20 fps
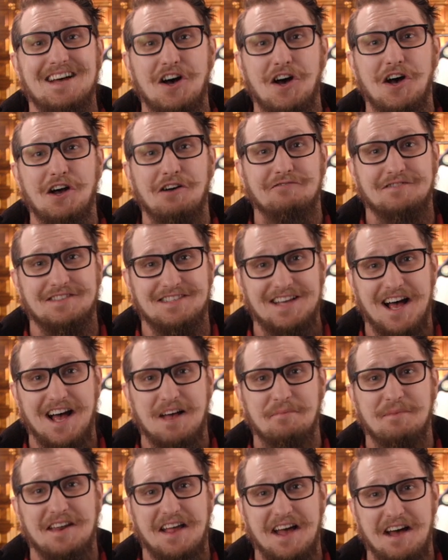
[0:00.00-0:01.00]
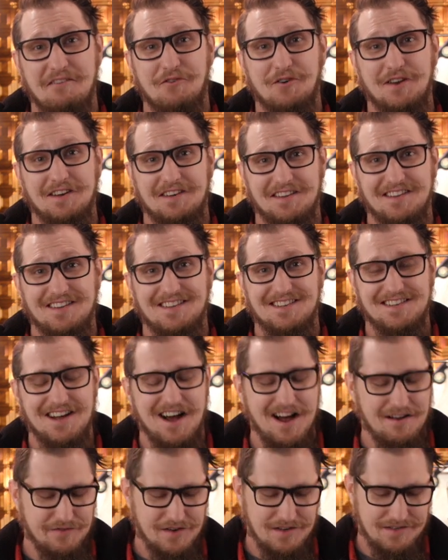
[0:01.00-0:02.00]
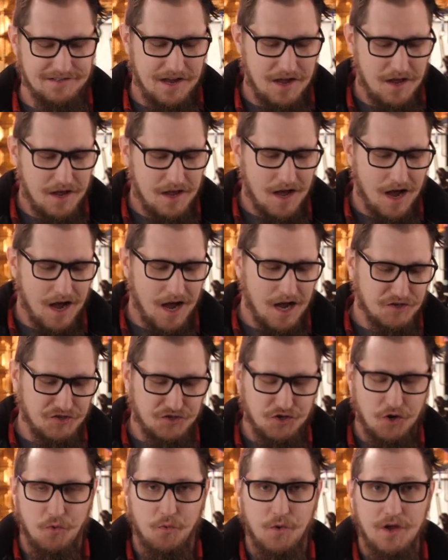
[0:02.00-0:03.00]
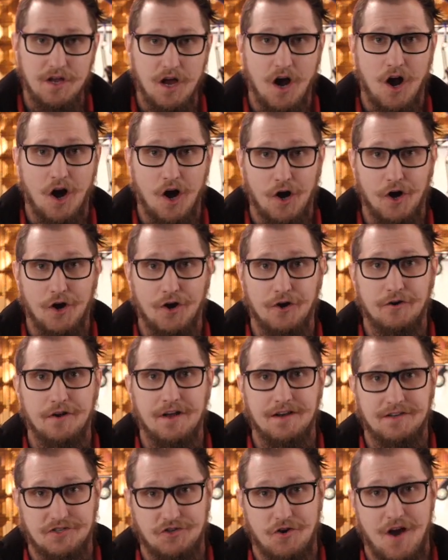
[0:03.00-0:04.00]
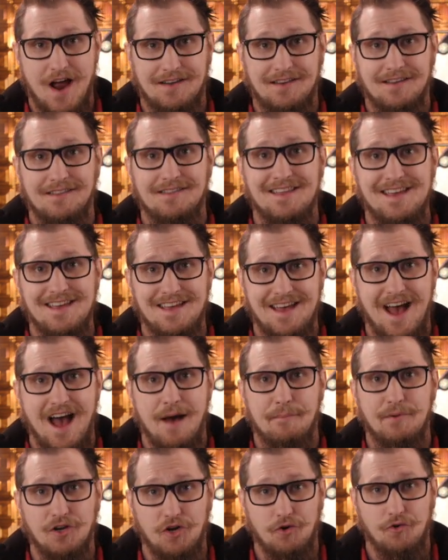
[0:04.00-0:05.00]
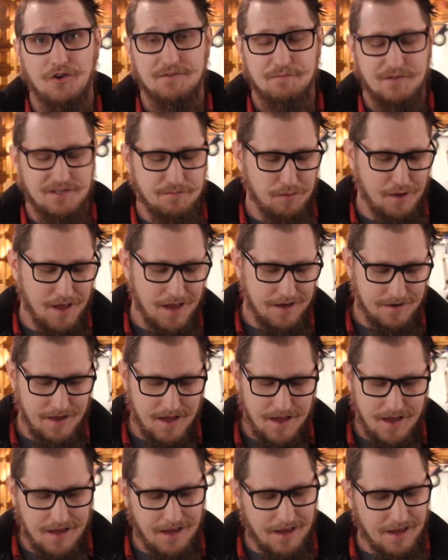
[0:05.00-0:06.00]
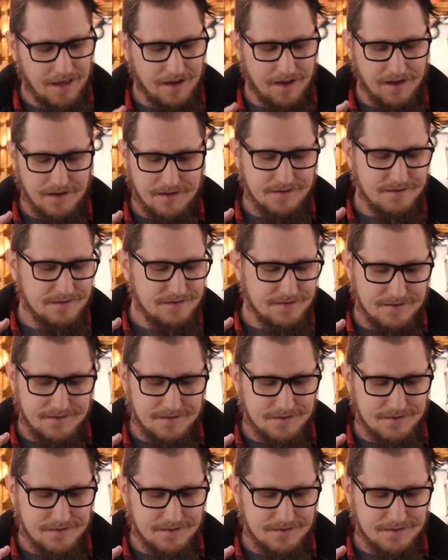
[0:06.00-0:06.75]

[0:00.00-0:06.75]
of time and effort into these coffees. So we are extracting the Cabin Christmas blend. It is